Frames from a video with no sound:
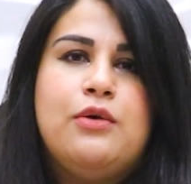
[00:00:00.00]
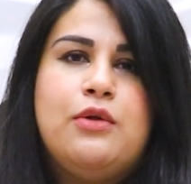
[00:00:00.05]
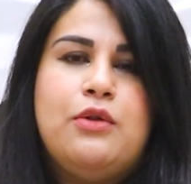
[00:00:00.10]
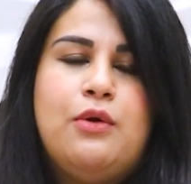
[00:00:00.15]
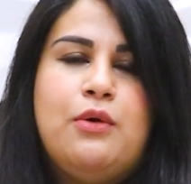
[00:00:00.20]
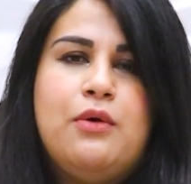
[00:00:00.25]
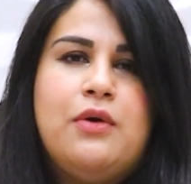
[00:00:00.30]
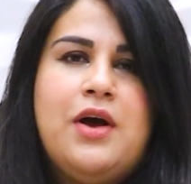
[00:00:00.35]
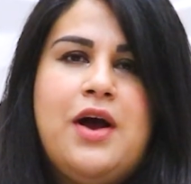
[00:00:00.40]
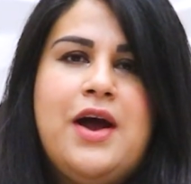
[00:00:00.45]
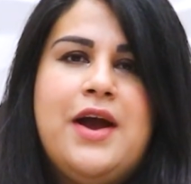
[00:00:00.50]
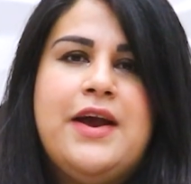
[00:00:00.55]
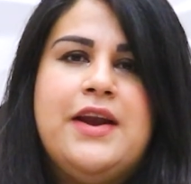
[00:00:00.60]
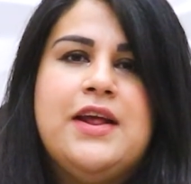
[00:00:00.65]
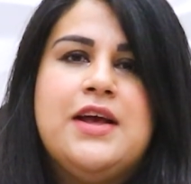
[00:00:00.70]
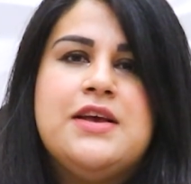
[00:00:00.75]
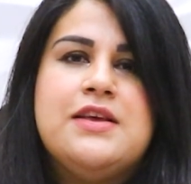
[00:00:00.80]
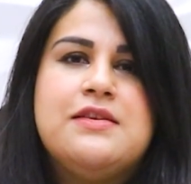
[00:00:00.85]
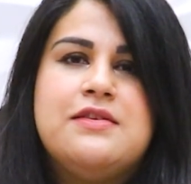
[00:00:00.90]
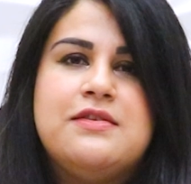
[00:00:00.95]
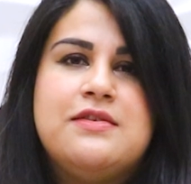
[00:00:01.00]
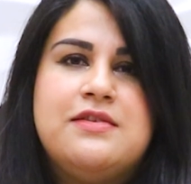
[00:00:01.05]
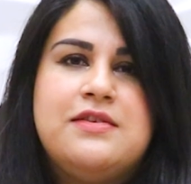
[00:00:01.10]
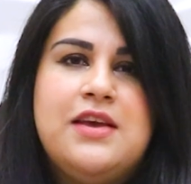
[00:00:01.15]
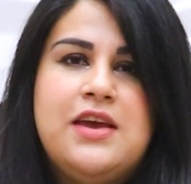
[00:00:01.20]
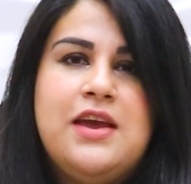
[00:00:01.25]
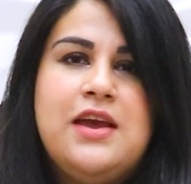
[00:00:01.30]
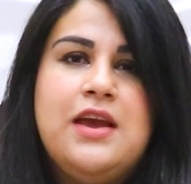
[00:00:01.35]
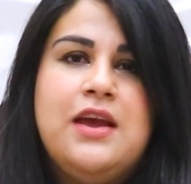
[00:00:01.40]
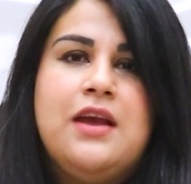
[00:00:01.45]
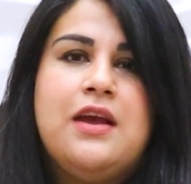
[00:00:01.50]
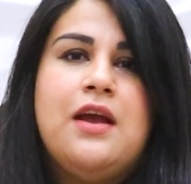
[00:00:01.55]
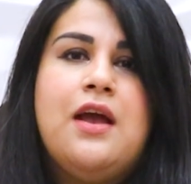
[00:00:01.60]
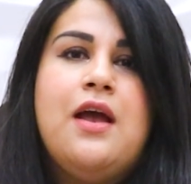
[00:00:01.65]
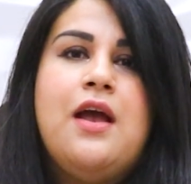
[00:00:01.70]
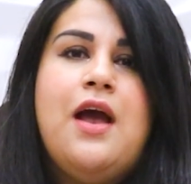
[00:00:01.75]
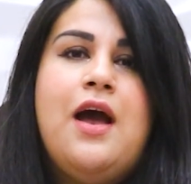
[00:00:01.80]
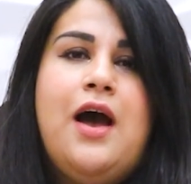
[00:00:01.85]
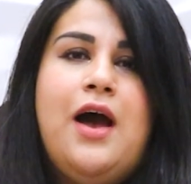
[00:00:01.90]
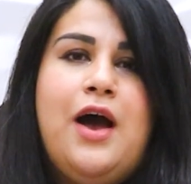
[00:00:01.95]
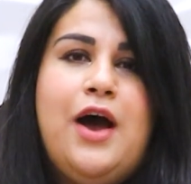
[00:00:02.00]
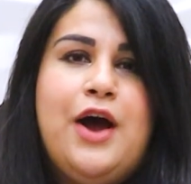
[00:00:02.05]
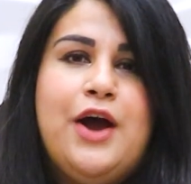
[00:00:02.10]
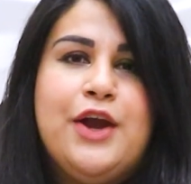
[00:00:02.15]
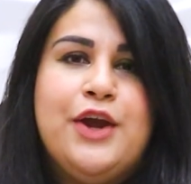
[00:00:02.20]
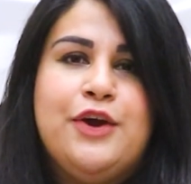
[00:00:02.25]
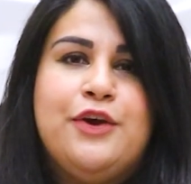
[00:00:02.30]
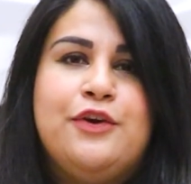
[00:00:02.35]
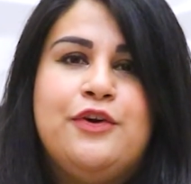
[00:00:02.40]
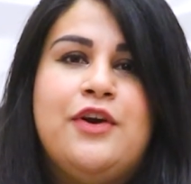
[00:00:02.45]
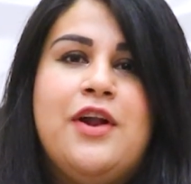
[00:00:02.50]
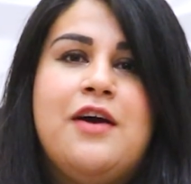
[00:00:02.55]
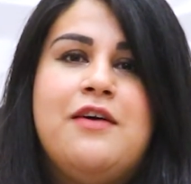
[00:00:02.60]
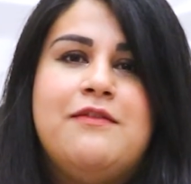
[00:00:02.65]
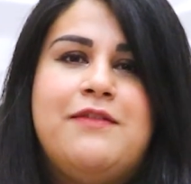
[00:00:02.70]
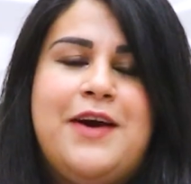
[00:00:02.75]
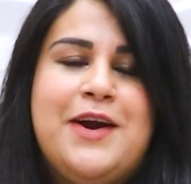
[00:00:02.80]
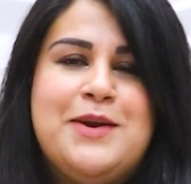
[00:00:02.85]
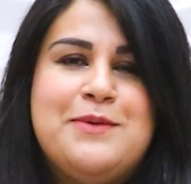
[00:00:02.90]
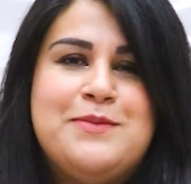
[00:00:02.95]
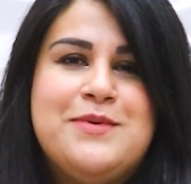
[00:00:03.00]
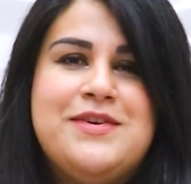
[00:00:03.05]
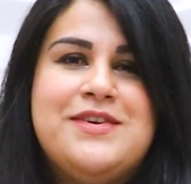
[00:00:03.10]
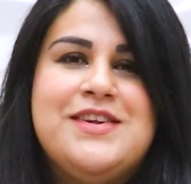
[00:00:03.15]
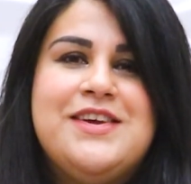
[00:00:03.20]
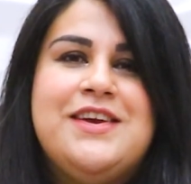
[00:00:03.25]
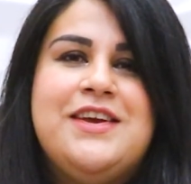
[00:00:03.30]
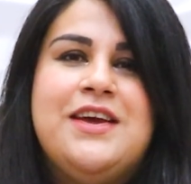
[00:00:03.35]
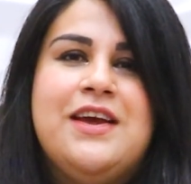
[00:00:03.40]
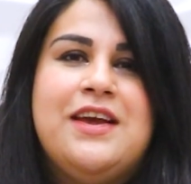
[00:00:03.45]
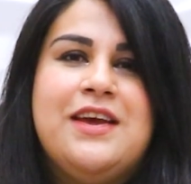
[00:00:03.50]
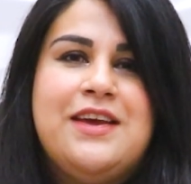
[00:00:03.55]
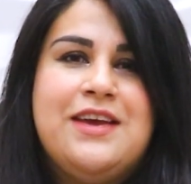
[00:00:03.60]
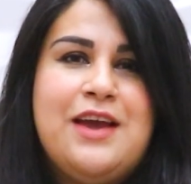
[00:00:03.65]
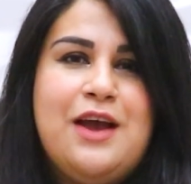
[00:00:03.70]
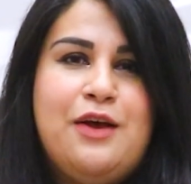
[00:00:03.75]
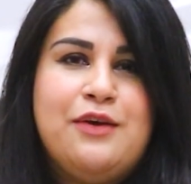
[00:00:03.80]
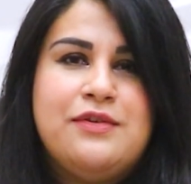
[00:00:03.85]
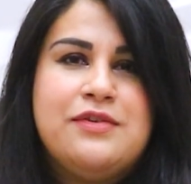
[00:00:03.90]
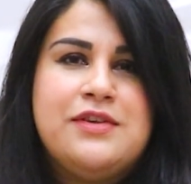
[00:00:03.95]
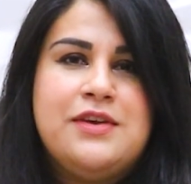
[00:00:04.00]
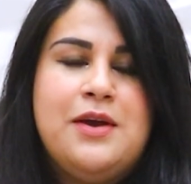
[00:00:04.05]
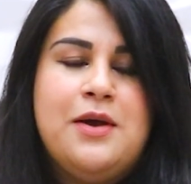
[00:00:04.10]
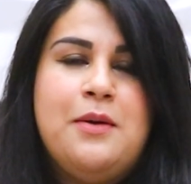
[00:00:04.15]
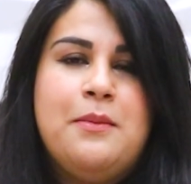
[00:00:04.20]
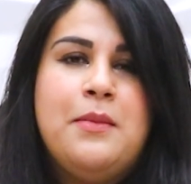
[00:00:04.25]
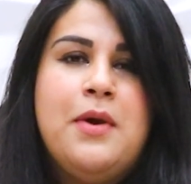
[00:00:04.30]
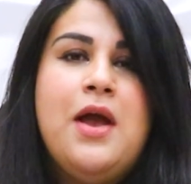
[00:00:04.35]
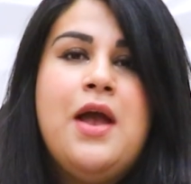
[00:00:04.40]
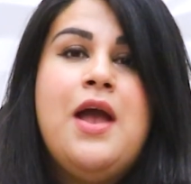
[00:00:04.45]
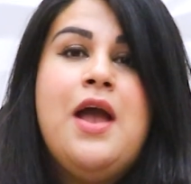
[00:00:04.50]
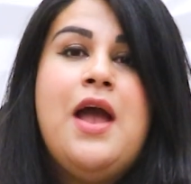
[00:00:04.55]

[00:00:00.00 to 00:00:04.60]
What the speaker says: chloride, zinc, iron, vitamin D, calcium,